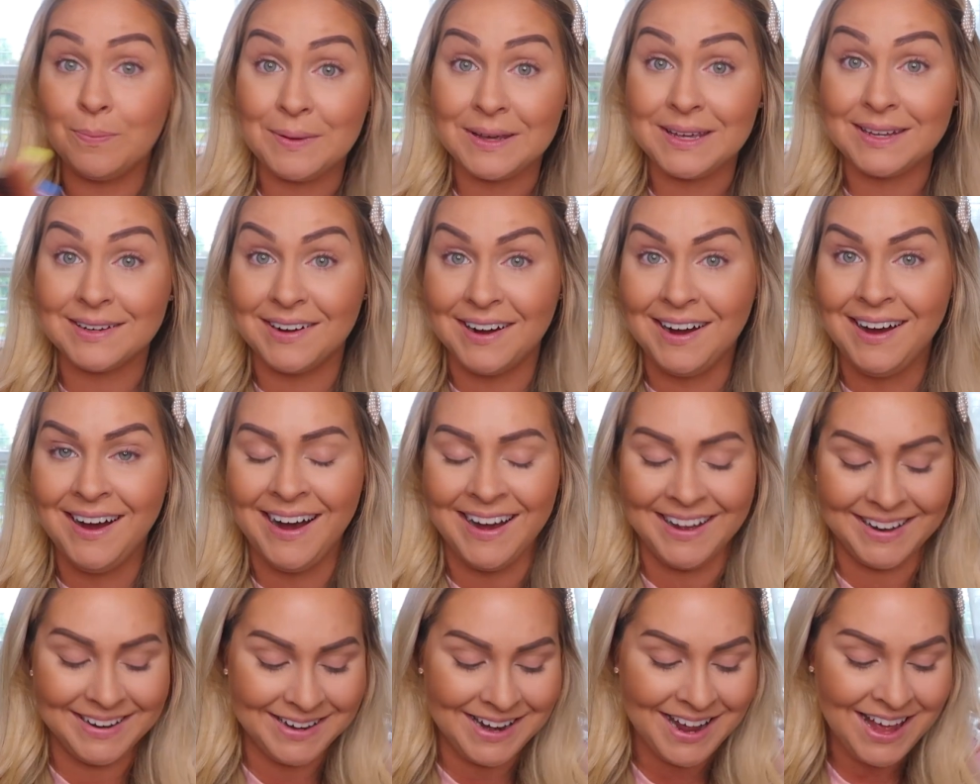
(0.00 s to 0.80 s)
beat
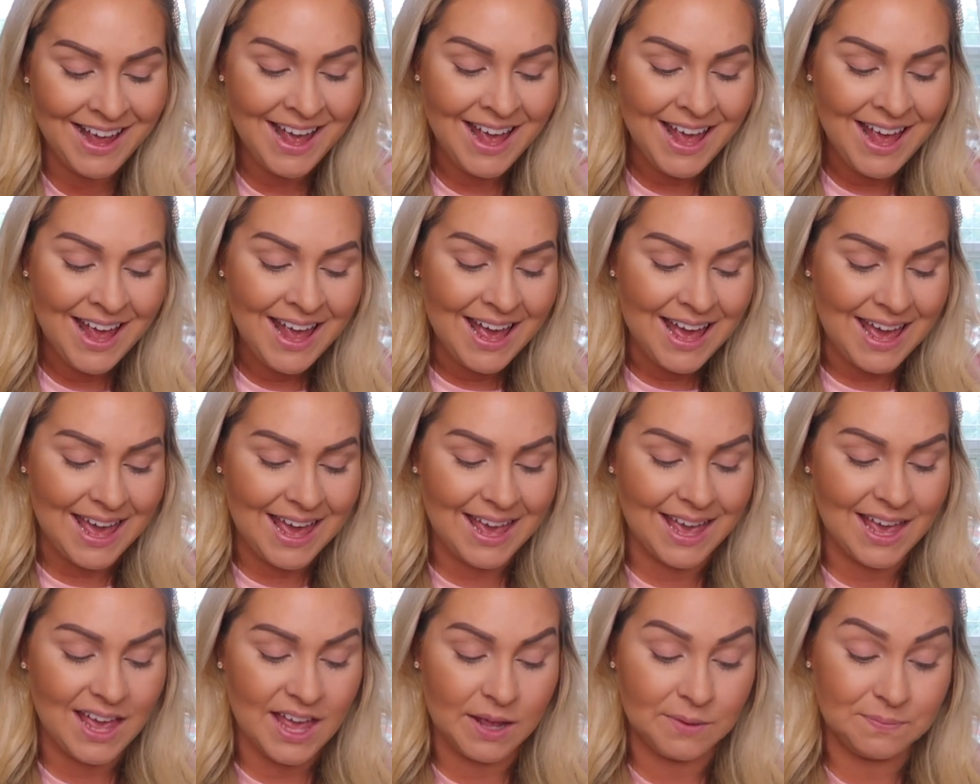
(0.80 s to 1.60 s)
on
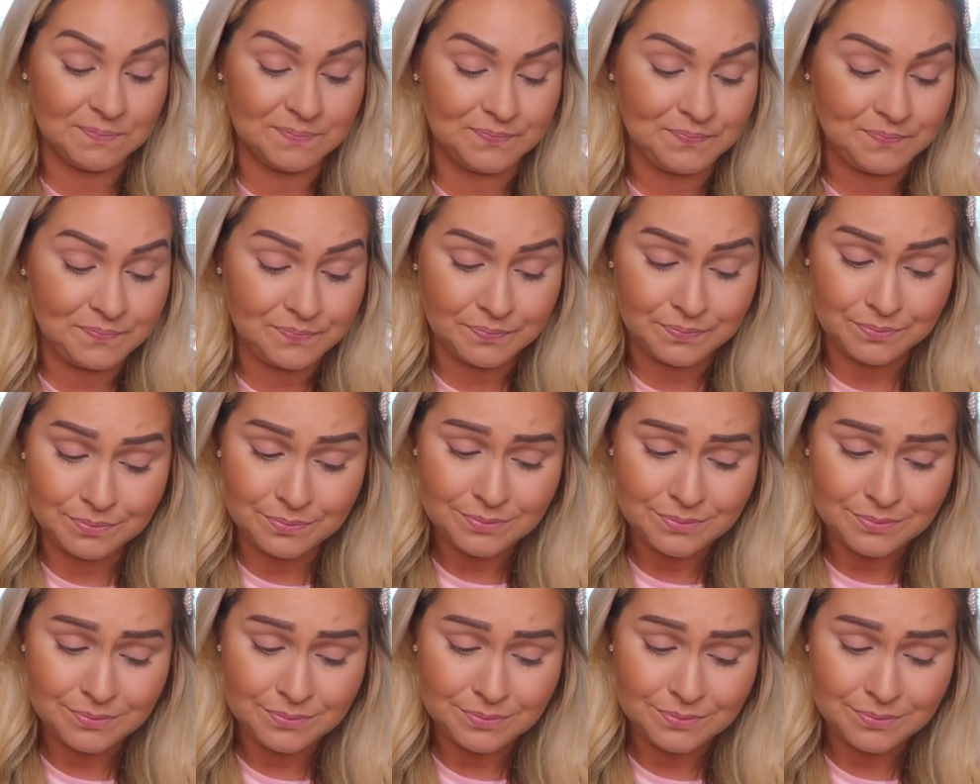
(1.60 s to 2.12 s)
and